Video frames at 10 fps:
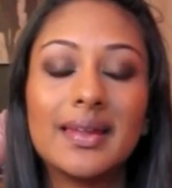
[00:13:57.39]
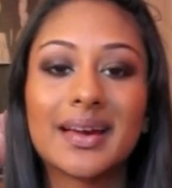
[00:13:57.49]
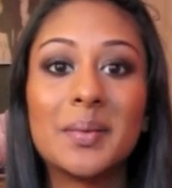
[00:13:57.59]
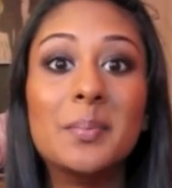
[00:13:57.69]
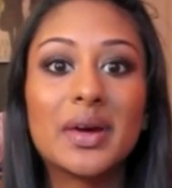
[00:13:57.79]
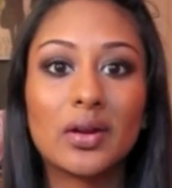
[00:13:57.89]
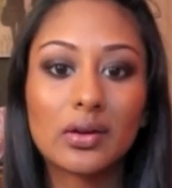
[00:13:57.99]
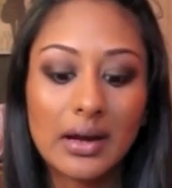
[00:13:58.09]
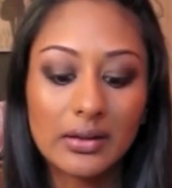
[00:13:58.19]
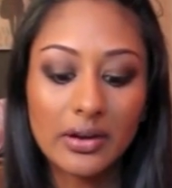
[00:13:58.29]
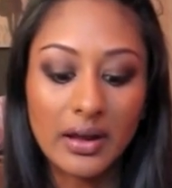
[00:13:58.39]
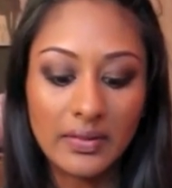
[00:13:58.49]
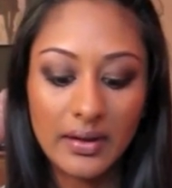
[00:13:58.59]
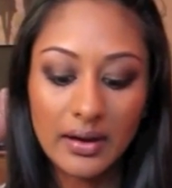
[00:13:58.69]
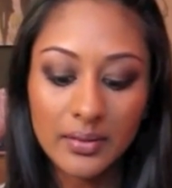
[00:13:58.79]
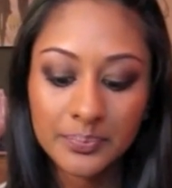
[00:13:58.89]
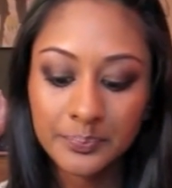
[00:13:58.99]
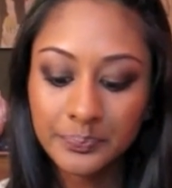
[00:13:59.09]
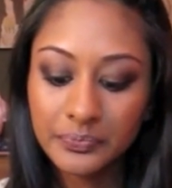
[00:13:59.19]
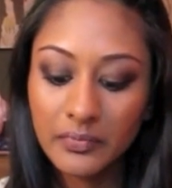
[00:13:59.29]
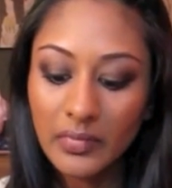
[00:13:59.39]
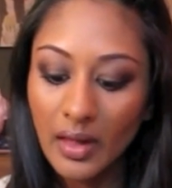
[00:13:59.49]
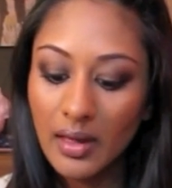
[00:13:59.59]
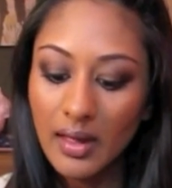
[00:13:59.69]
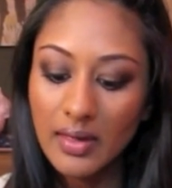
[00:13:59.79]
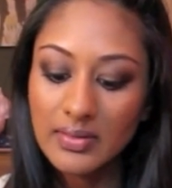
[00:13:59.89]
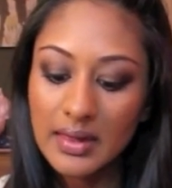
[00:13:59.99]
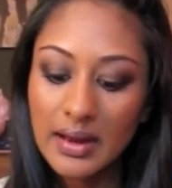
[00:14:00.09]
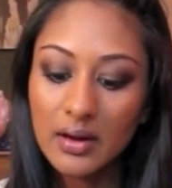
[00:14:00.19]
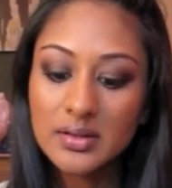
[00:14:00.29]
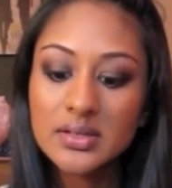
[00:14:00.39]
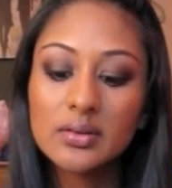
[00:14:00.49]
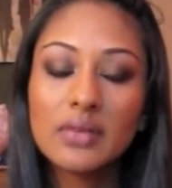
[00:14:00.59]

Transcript: like a middle color in there. Then I also